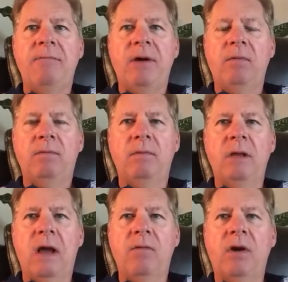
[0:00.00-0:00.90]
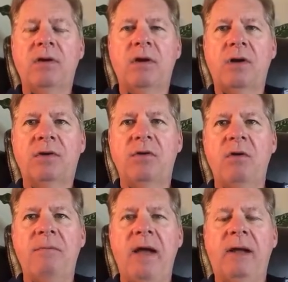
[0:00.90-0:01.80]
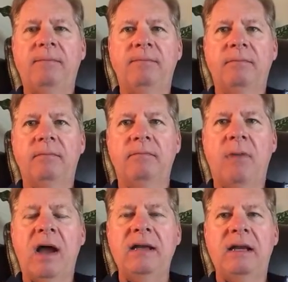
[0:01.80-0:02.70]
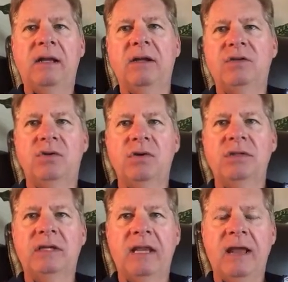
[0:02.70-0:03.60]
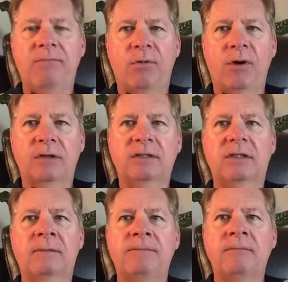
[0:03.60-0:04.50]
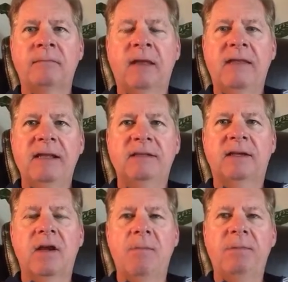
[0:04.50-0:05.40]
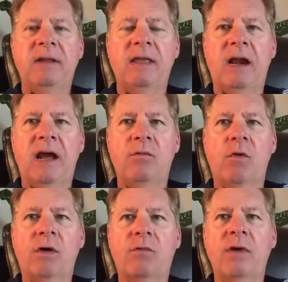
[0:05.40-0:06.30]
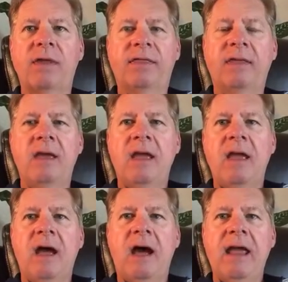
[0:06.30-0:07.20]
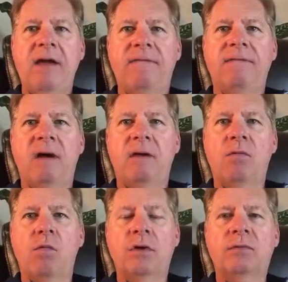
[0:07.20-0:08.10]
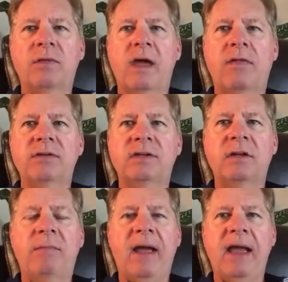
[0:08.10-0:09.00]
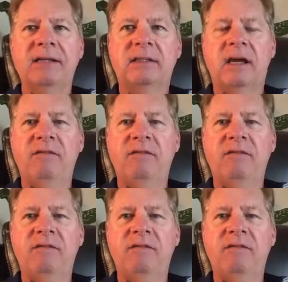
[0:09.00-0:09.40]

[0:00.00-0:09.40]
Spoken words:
But I want to talk to you about my daily choice in Hempworx. That's the company that I work with. I have worked with others in the past.